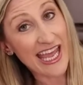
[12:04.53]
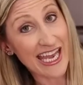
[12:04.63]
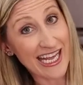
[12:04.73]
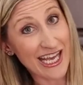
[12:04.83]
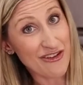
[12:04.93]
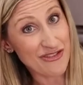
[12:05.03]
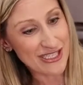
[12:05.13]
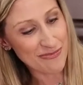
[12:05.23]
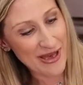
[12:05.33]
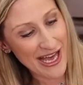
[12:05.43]
any of
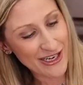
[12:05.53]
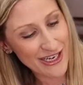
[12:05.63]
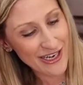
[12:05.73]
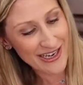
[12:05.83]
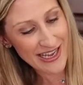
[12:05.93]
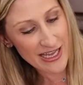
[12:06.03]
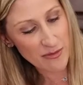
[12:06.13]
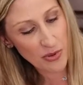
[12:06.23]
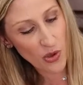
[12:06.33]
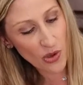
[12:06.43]
this batter in
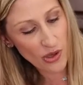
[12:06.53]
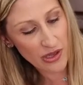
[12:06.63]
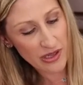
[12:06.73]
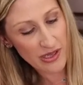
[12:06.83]
the bowl.